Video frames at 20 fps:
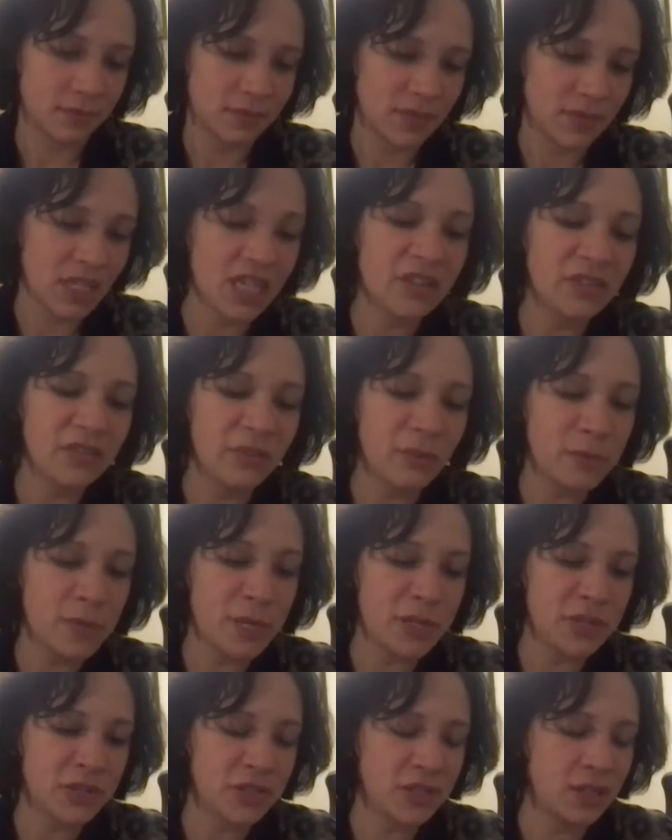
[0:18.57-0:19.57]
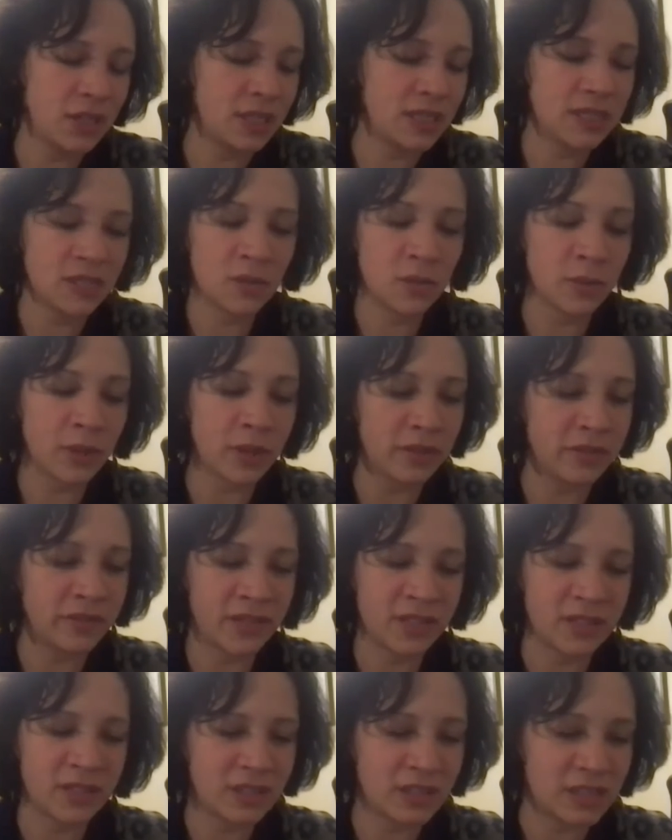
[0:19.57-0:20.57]
The information isn't
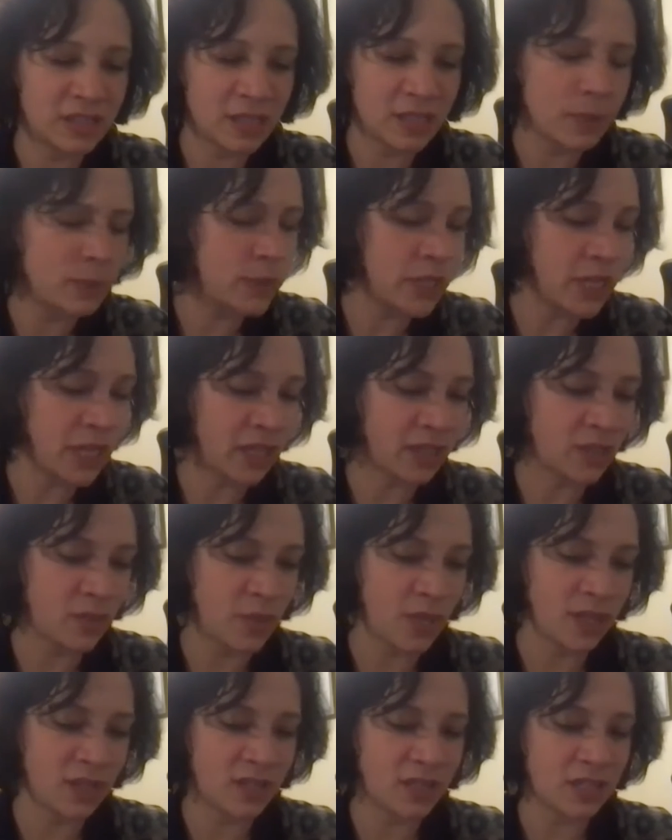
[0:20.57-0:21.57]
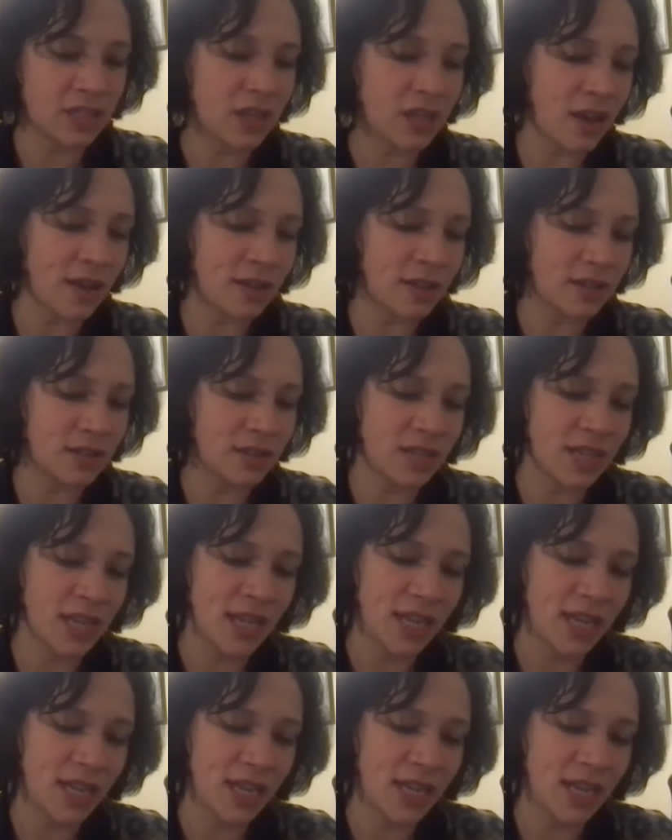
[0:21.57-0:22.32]
relevant to the subject being discussed,